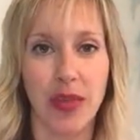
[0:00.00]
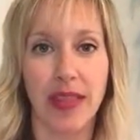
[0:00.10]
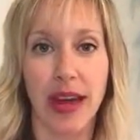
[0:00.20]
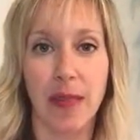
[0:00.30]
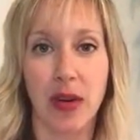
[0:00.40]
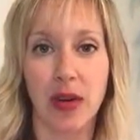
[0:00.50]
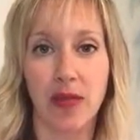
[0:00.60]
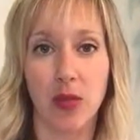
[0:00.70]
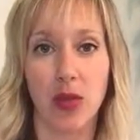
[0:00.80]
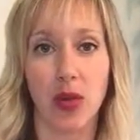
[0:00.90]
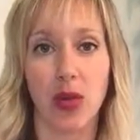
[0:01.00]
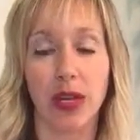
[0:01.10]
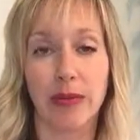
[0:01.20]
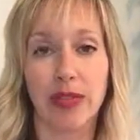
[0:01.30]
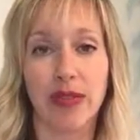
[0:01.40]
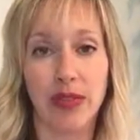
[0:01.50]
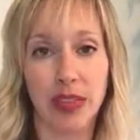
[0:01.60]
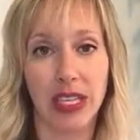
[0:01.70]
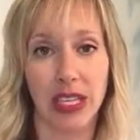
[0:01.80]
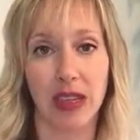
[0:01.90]
with that part of the world. I was
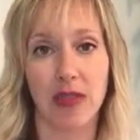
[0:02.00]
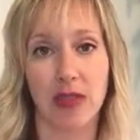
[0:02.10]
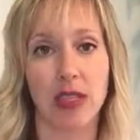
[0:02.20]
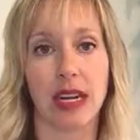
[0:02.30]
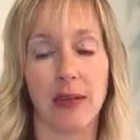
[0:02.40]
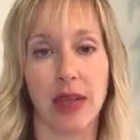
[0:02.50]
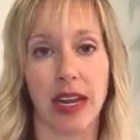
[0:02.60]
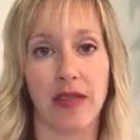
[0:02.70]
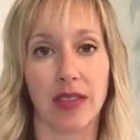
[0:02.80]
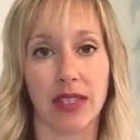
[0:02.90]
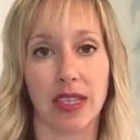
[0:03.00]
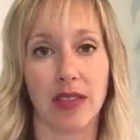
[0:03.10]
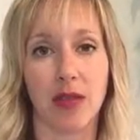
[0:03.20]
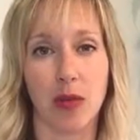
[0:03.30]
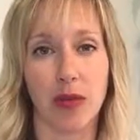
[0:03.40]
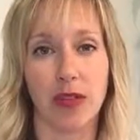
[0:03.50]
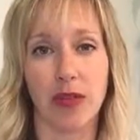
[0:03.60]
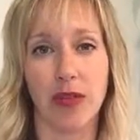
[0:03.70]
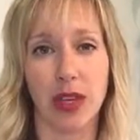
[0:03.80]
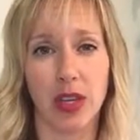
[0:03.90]
15 the first time that I visited the former
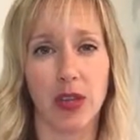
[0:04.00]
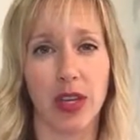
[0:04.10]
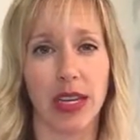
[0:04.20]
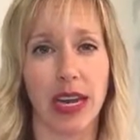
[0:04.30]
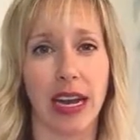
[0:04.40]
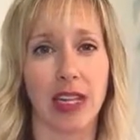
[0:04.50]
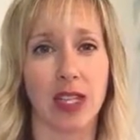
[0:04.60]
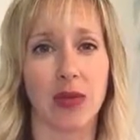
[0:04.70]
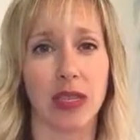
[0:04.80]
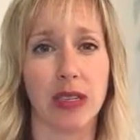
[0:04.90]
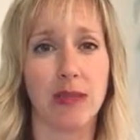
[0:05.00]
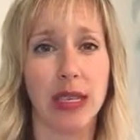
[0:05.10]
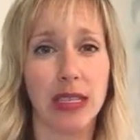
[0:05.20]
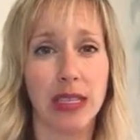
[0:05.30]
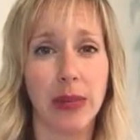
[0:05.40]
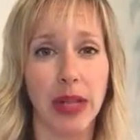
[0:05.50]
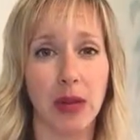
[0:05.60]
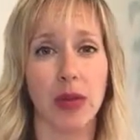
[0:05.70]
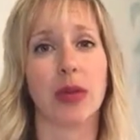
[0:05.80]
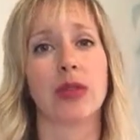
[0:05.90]
Soviet Union. I actually went to Minsk,
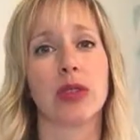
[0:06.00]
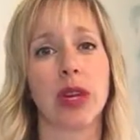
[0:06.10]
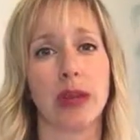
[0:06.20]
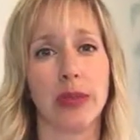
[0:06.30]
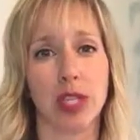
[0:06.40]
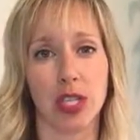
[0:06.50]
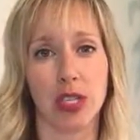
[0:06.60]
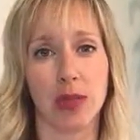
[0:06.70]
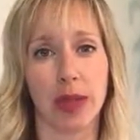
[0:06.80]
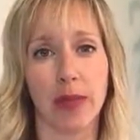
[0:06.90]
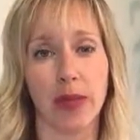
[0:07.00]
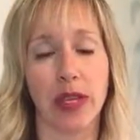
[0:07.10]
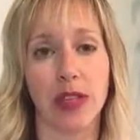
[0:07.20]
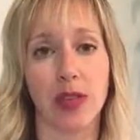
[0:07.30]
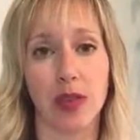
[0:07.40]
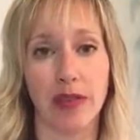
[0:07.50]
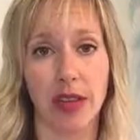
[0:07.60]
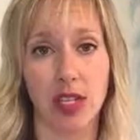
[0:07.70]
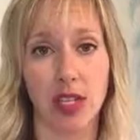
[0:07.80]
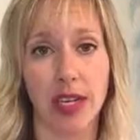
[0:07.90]
Belarus on a mission trip with
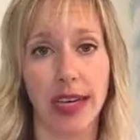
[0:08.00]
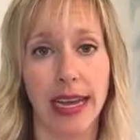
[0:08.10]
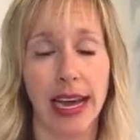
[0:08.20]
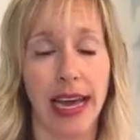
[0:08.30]
Student Venture.